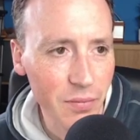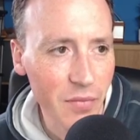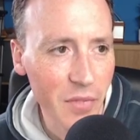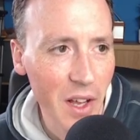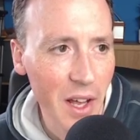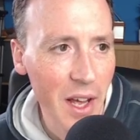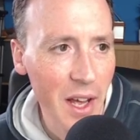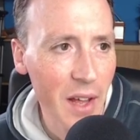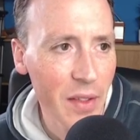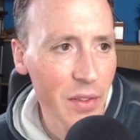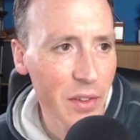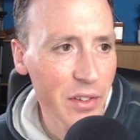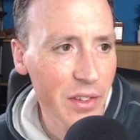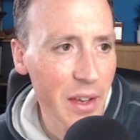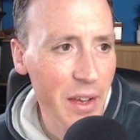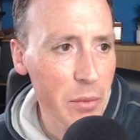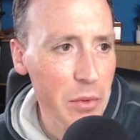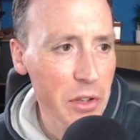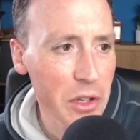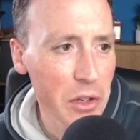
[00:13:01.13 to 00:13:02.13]
And the
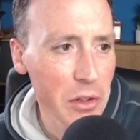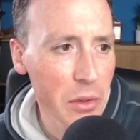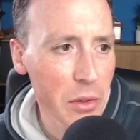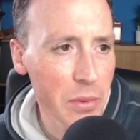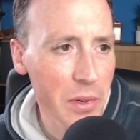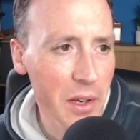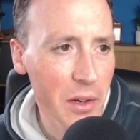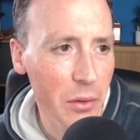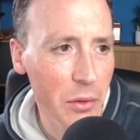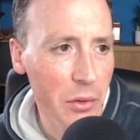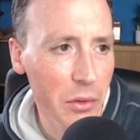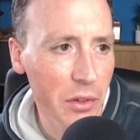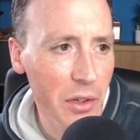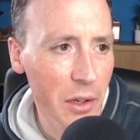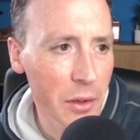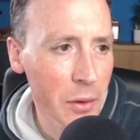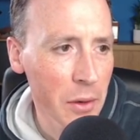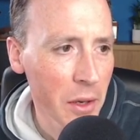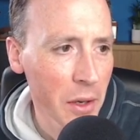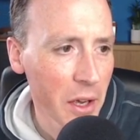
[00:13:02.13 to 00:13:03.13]
same with YouTube channels.
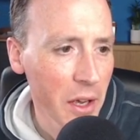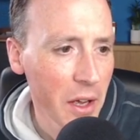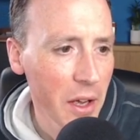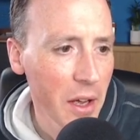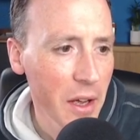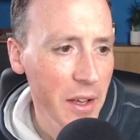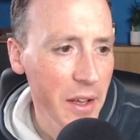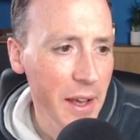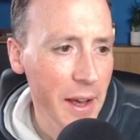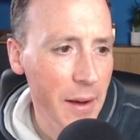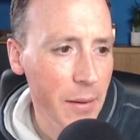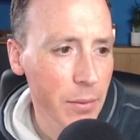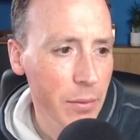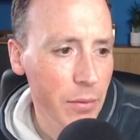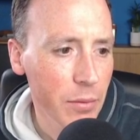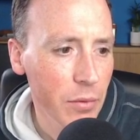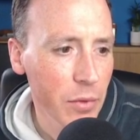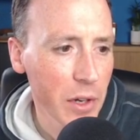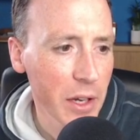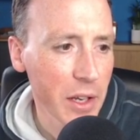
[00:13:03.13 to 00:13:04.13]
So yeah,
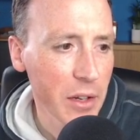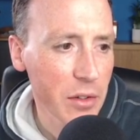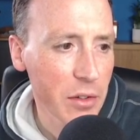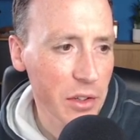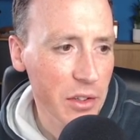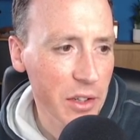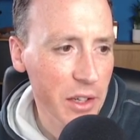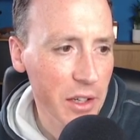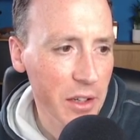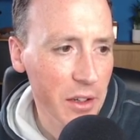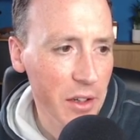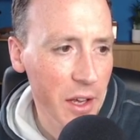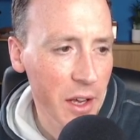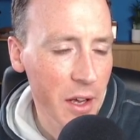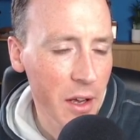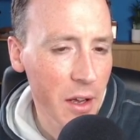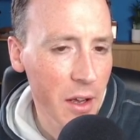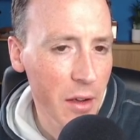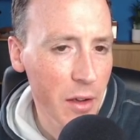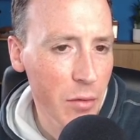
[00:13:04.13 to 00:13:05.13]
really interesting.
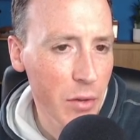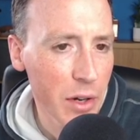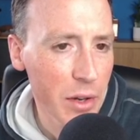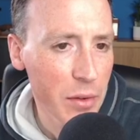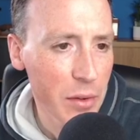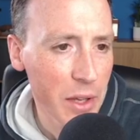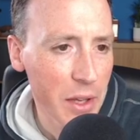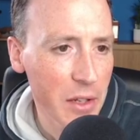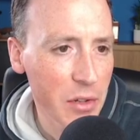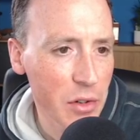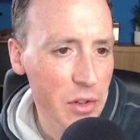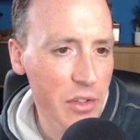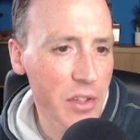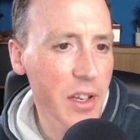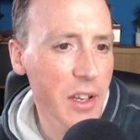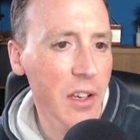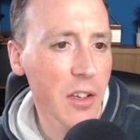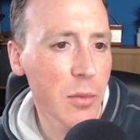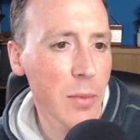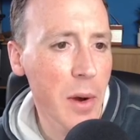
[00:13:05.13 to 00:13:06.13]
Really
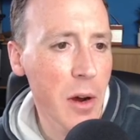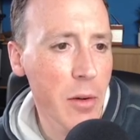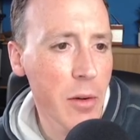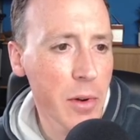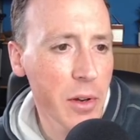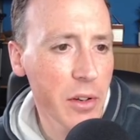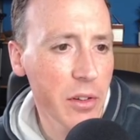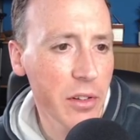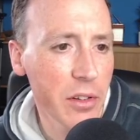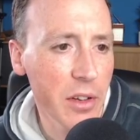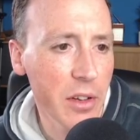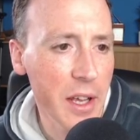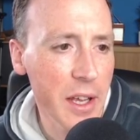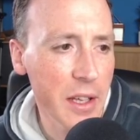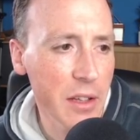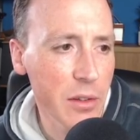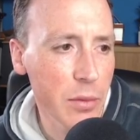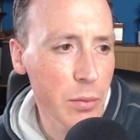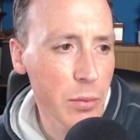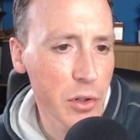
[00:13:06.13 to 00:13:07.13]
interesting experiment.
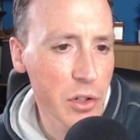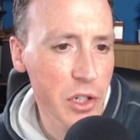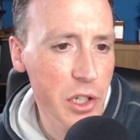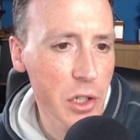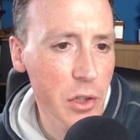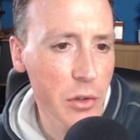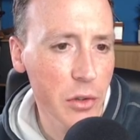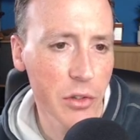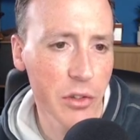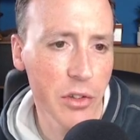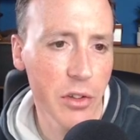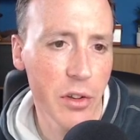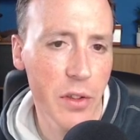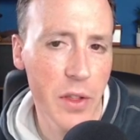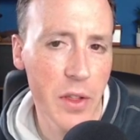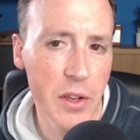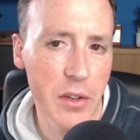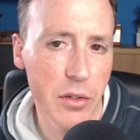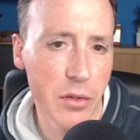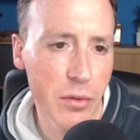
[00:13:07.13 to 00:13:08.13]
It's produced
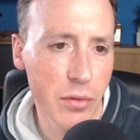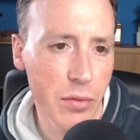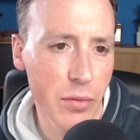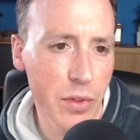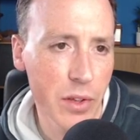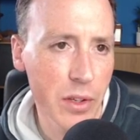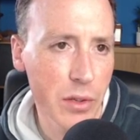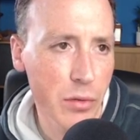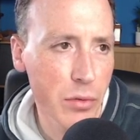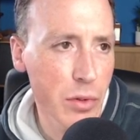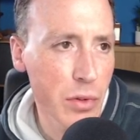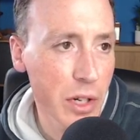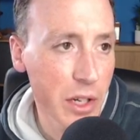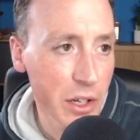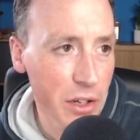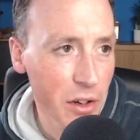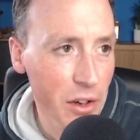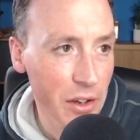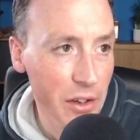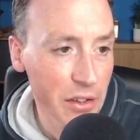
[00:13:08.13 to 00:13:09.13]
these really
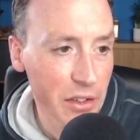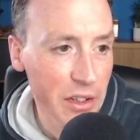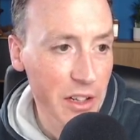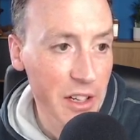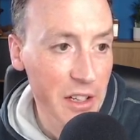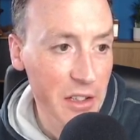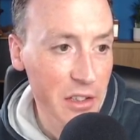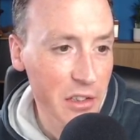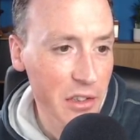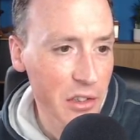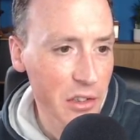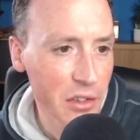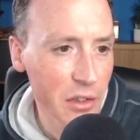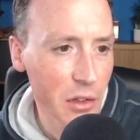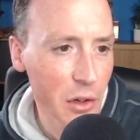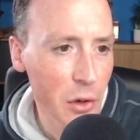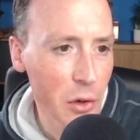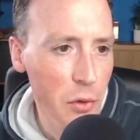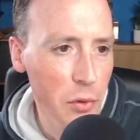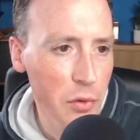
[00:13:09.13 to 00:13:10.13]
nice lists
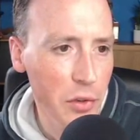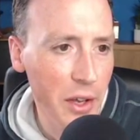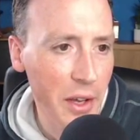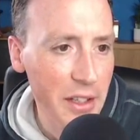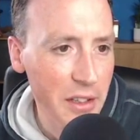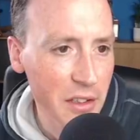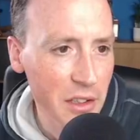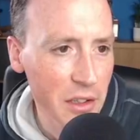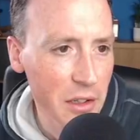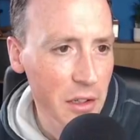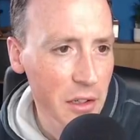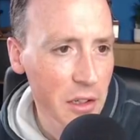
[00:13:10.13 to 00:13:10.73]
of data.